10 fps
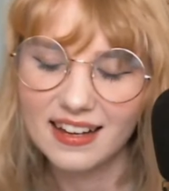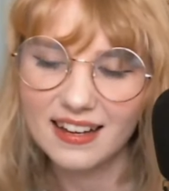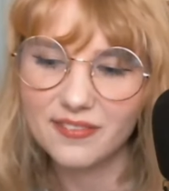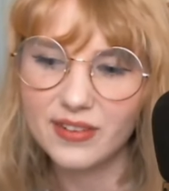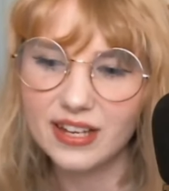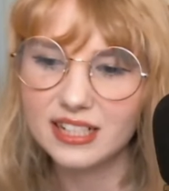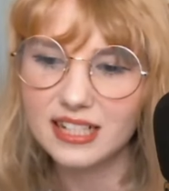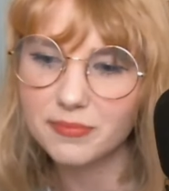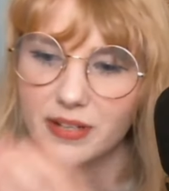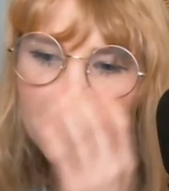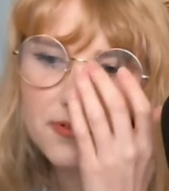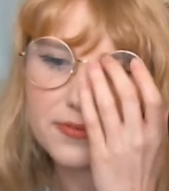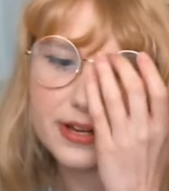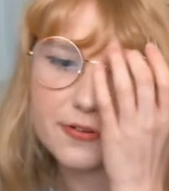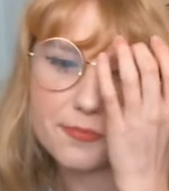
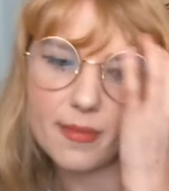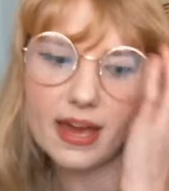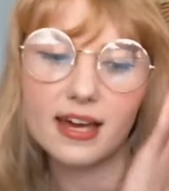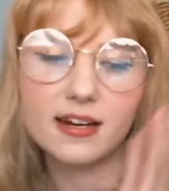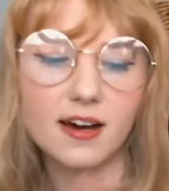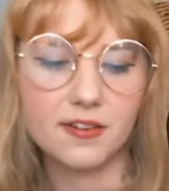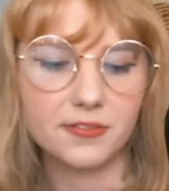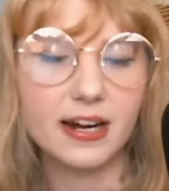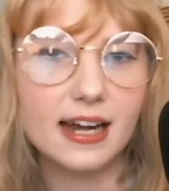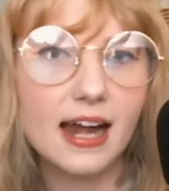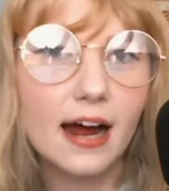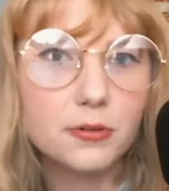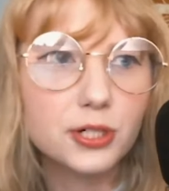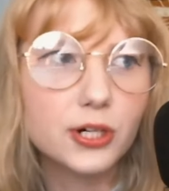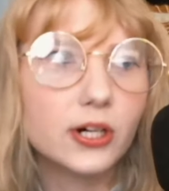we don't make enough right now
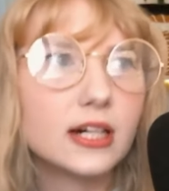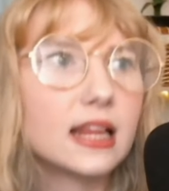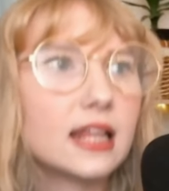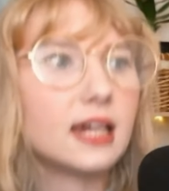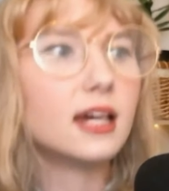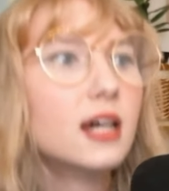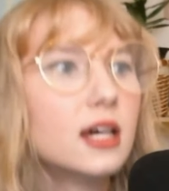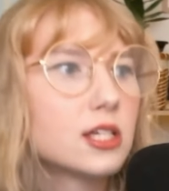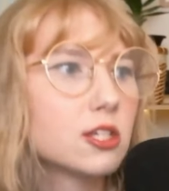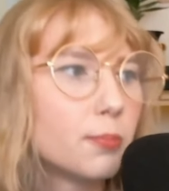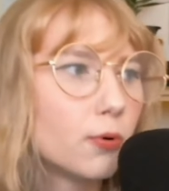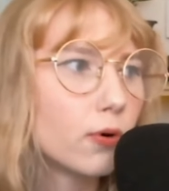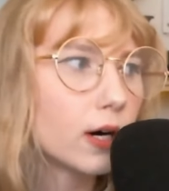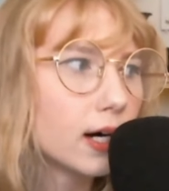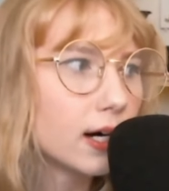to currently
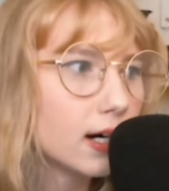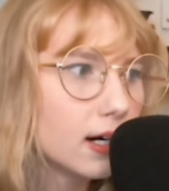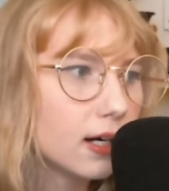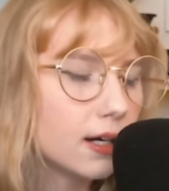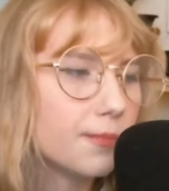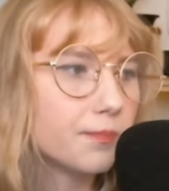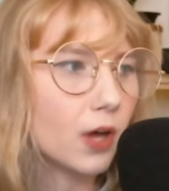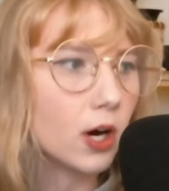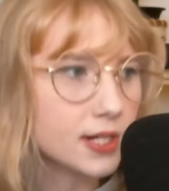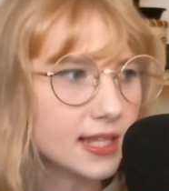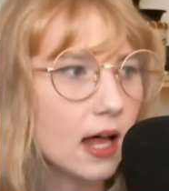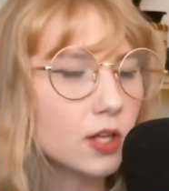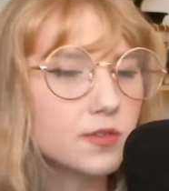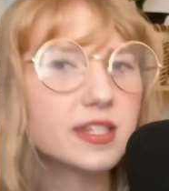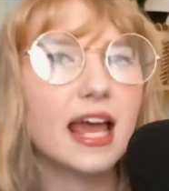support
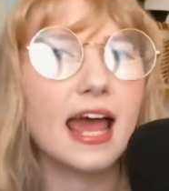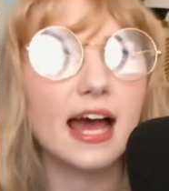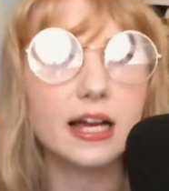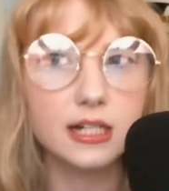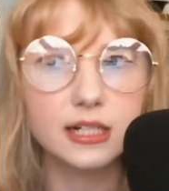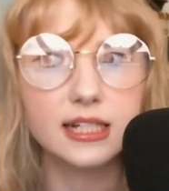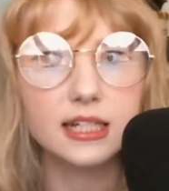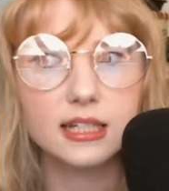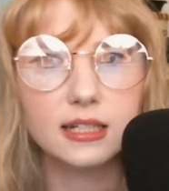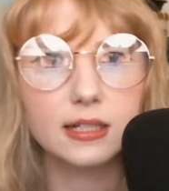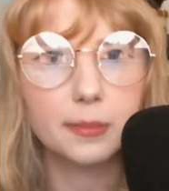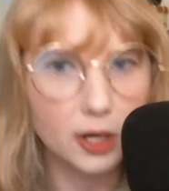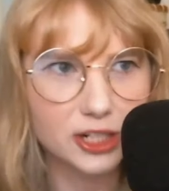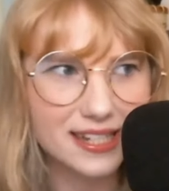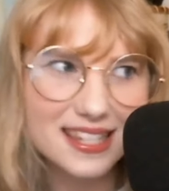ourselves and
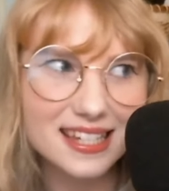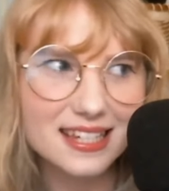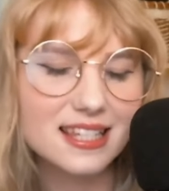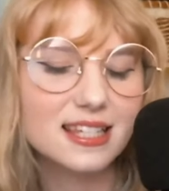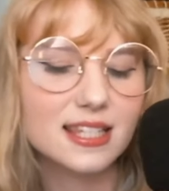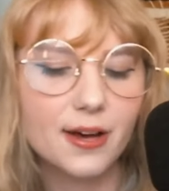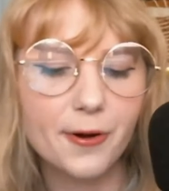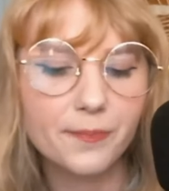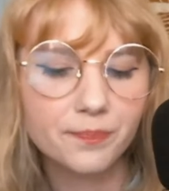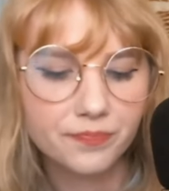emergencies. So